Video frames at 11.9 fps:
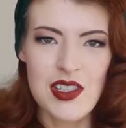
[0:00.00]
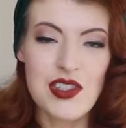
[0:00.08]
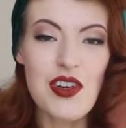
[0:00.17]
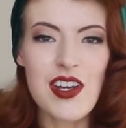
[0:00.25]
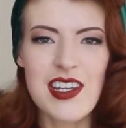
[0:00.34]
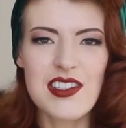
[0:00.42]

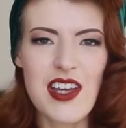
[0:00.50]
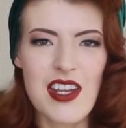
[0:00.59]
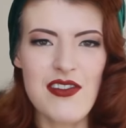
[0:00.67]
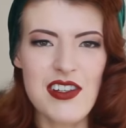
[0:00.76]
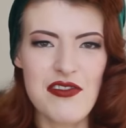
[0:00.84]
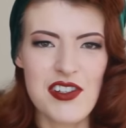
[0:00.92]
Stocking is
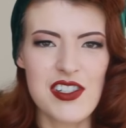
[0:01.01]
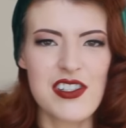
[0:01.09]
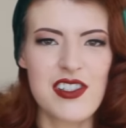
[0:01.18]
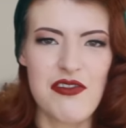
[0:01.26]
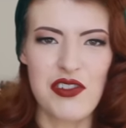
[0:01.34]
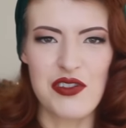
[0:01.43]
kind of a
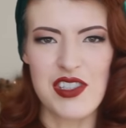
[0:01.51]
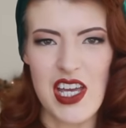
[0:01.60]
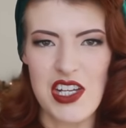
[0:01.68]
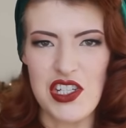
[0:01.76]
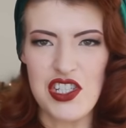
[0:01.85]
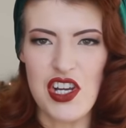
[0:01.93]
difficult sign to